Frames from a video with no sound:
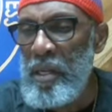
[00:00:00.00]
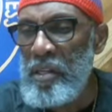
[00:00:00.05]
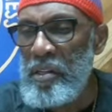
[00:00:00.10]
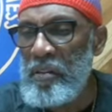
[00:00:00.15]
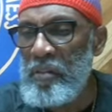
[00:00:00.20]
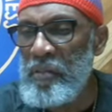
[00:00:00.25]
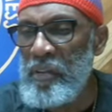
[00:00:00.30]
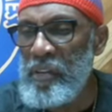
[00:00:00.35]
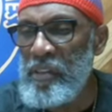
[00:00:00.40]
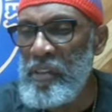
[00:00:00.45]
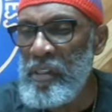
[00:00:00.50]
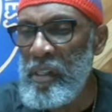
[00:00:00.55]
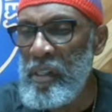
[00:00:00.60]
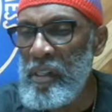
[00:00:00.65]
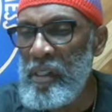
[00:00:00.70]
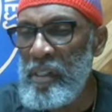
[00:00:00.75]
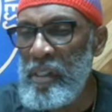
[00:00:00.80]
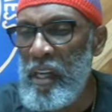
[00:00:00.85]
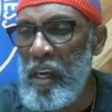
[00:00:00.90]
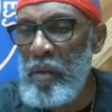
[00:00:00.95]
to
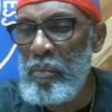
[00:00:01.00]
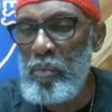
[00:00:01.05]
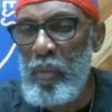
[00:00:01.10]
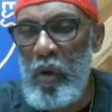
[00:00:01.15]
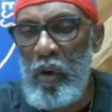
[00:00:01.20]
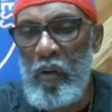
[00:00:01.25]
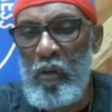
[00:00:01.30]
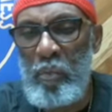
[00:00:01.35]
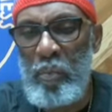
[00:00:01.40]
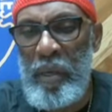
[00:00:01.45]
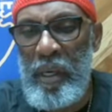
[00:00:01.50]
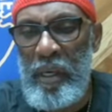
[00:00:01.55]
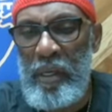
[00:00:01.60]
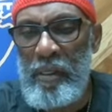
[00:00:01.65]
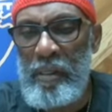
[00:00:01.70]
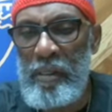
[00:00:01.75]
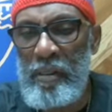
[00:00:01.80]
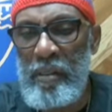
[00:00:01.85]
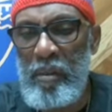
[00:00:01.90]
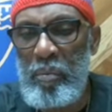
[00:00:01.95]
facilitate both
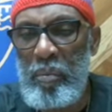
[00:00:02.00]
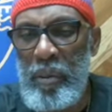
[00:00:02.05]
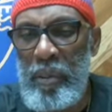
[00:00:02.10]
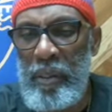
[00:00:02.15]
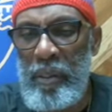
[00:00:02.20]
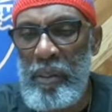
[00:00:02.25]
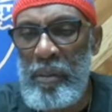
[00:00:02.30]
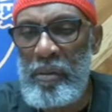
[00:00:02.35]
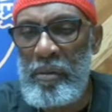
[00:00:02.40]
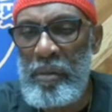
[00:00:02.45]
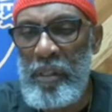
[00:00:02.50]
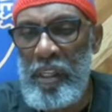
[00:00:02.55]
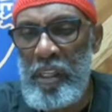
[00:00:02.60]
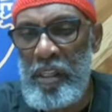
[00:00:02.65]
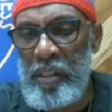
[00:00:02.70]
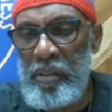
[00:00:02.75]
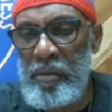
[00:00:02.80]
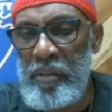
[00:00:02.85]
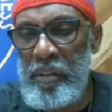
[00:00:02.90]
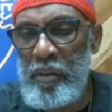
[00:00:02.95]
business and political
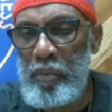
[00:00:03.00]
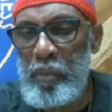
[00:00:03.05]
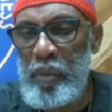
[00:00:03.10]
interests,